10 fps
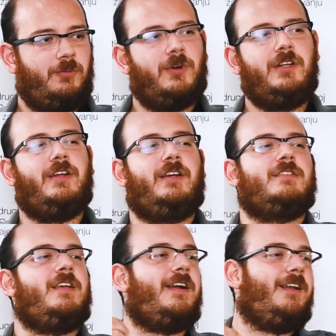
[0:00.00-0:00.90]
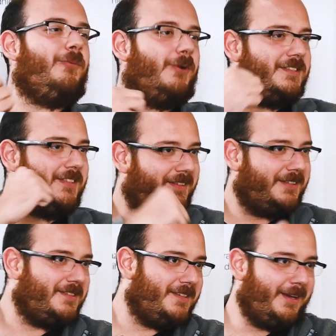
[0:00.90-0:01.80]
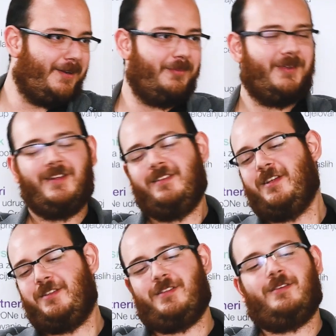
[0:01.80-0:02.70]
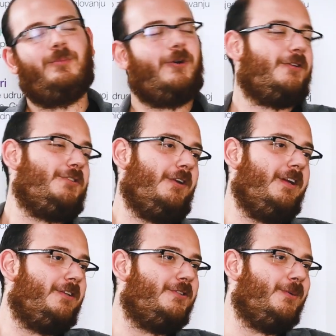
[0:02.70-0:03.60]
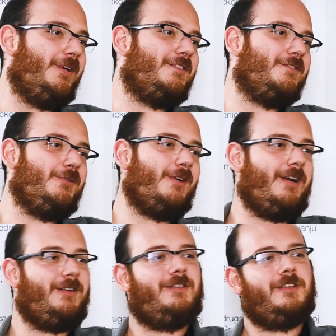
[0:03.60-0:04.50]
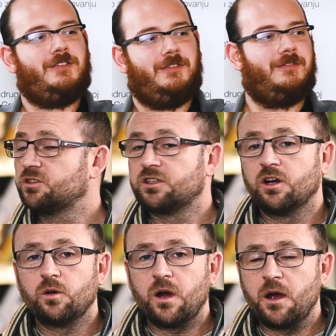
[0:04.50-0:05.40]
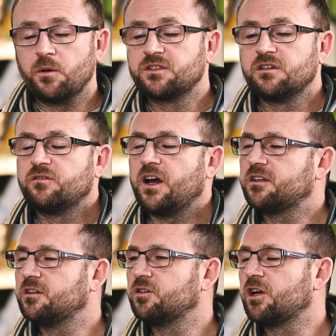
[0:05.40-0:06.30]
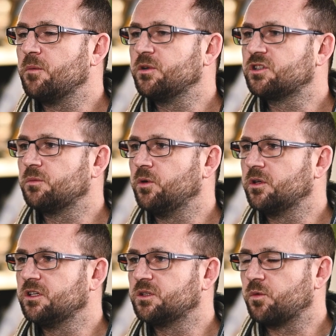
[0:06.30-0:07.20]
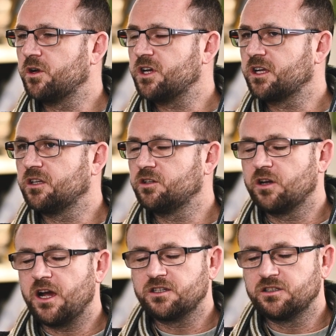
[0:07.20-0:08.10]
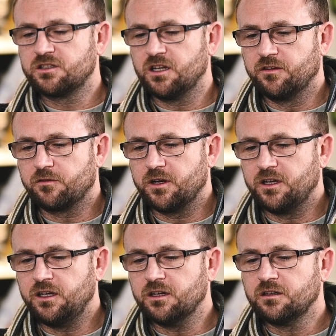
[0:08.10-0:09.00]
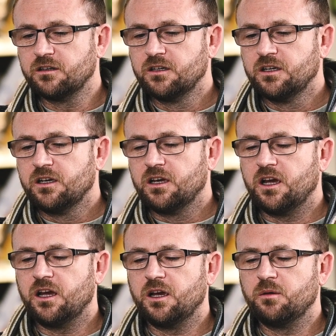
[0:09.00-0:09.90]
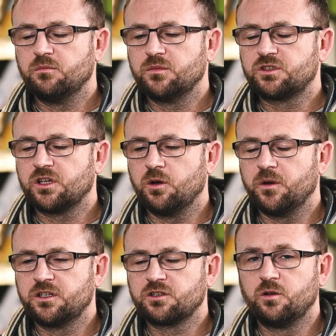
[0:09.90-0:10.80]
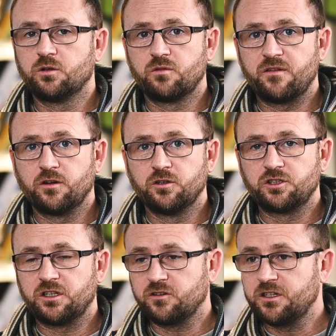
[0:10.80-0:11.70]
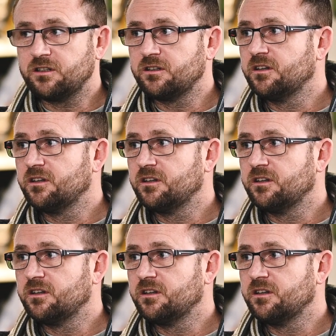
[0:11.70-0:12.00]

What exactly was it this time that brought you here to us, to Karlovac? So I was invited to come and support this project that you guys is delivering here. So it's called Revolutionary.